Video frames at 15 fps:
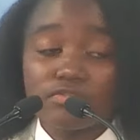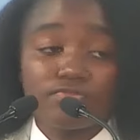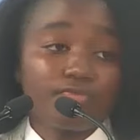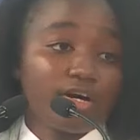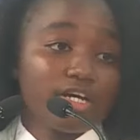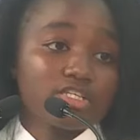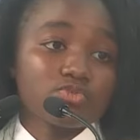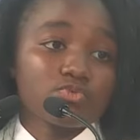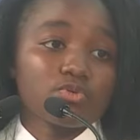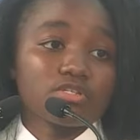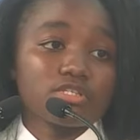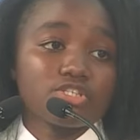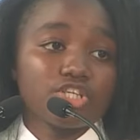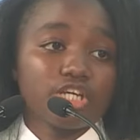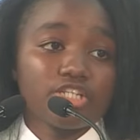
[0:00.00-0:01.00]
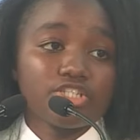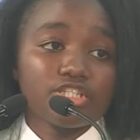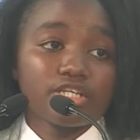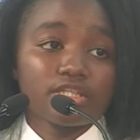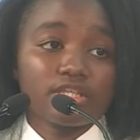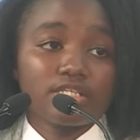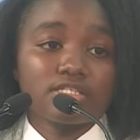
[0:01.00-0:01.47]
First was
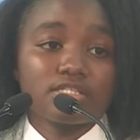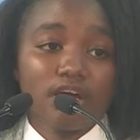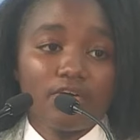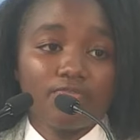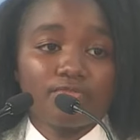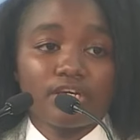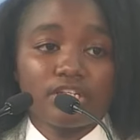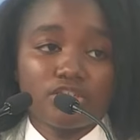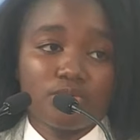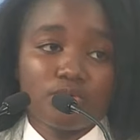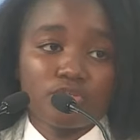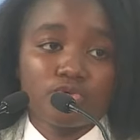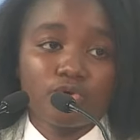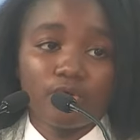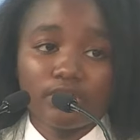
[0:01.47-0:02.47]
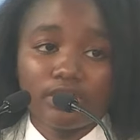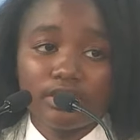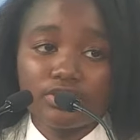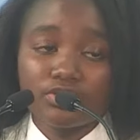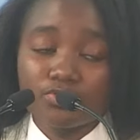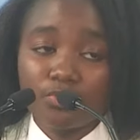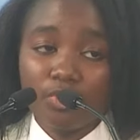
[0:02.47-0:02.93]
changing the staff that he was
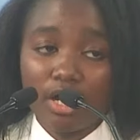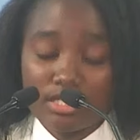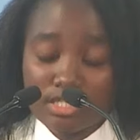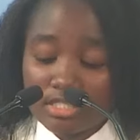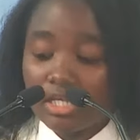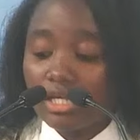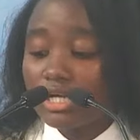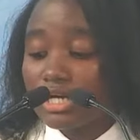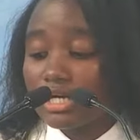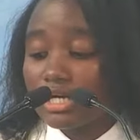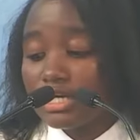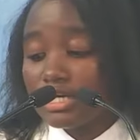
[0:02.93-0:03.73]
holding to a snake.